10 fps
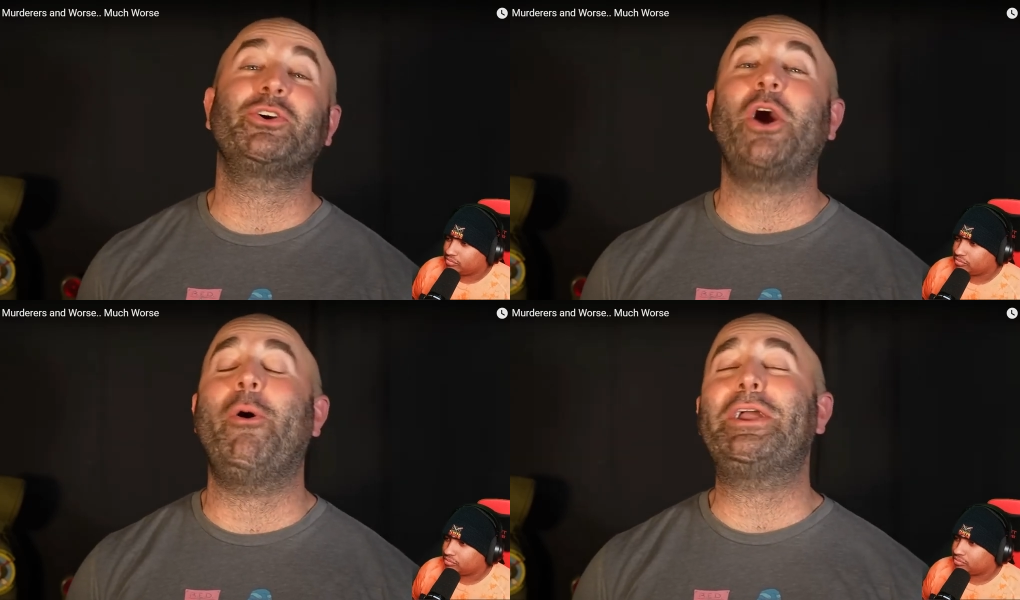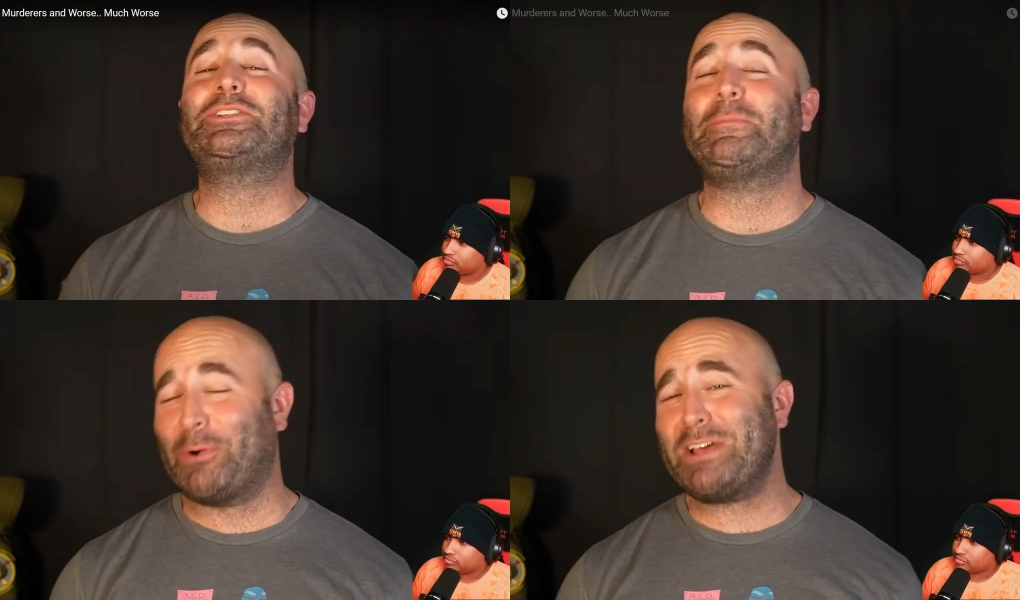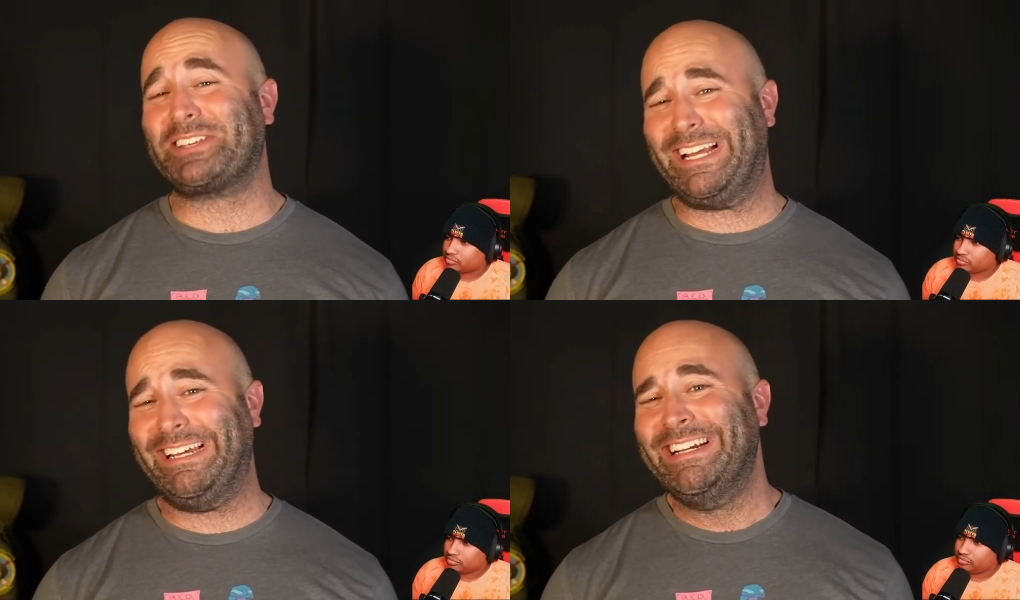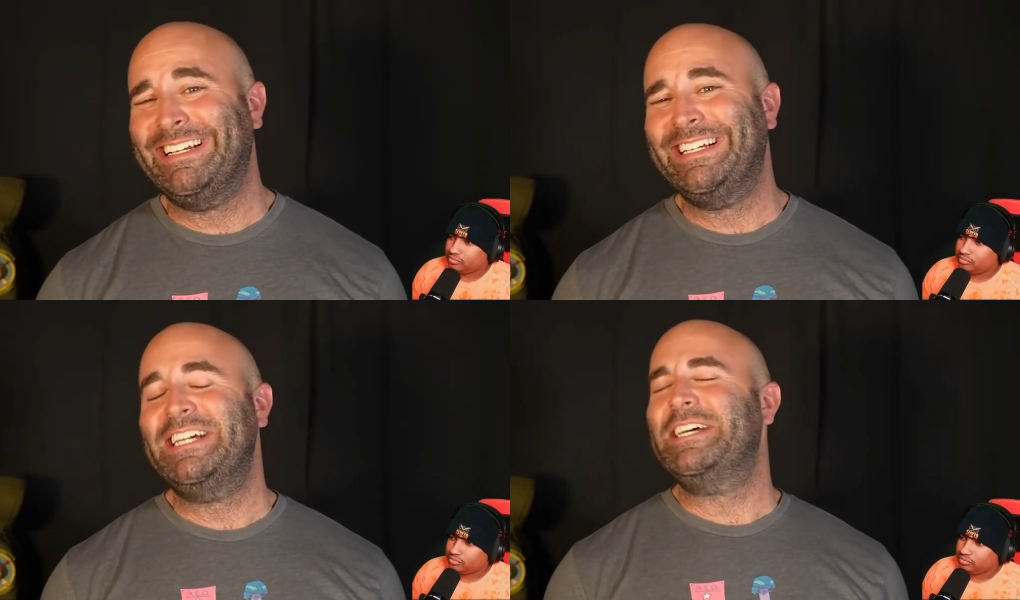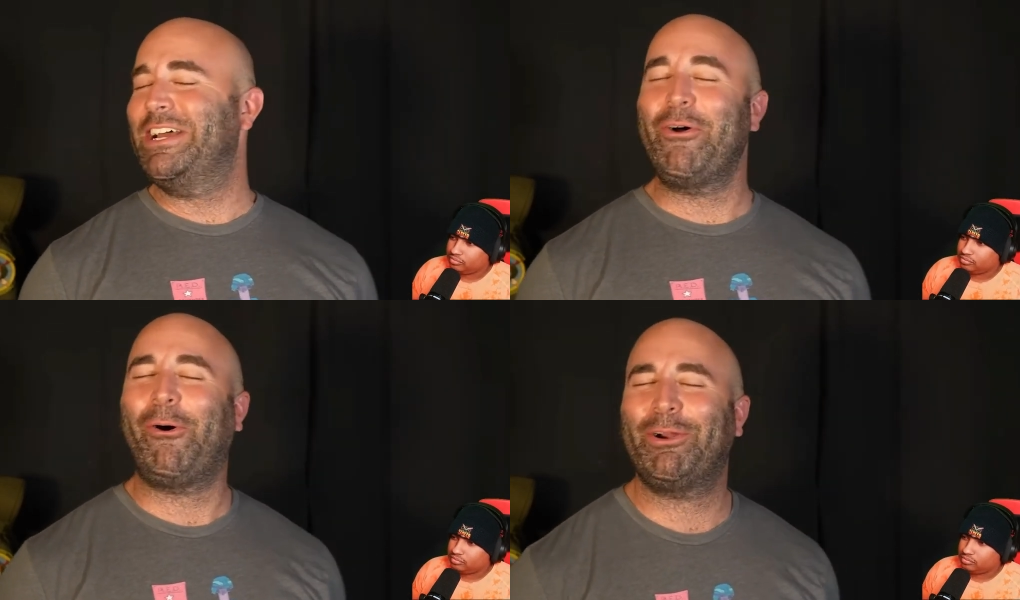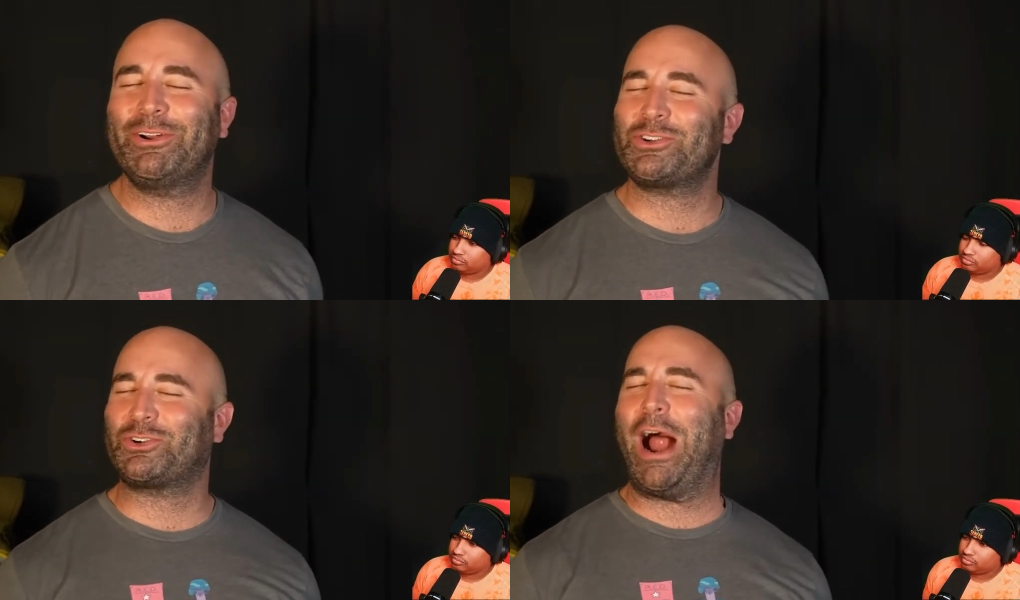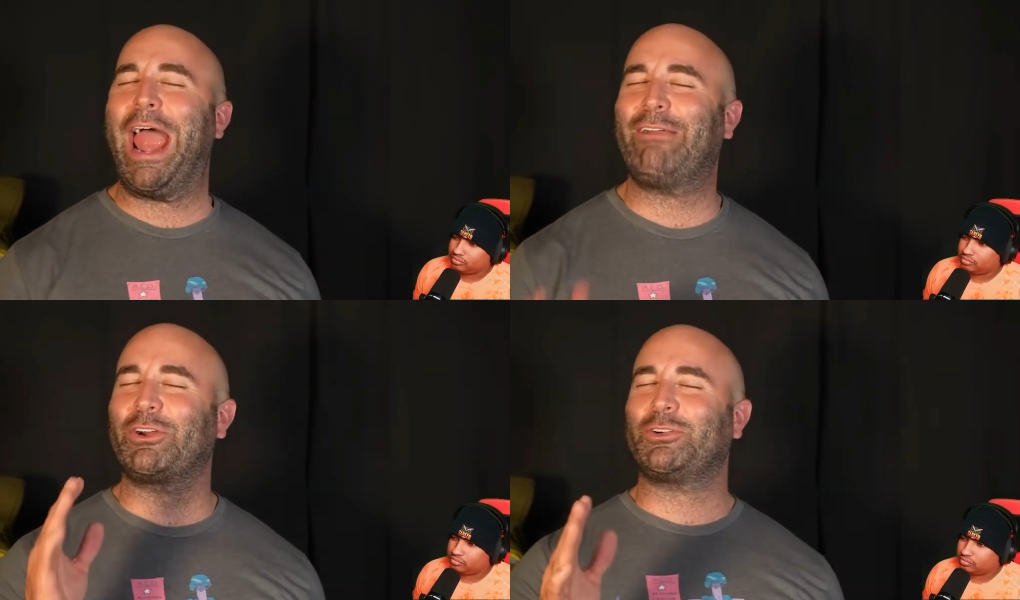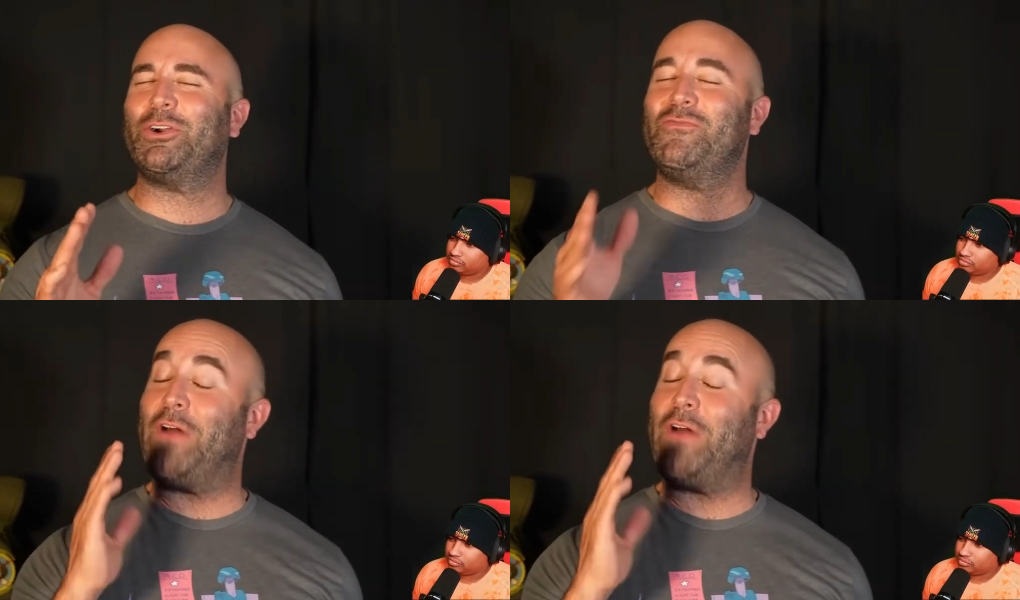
Speaker 1: going to prison in order to try and recruit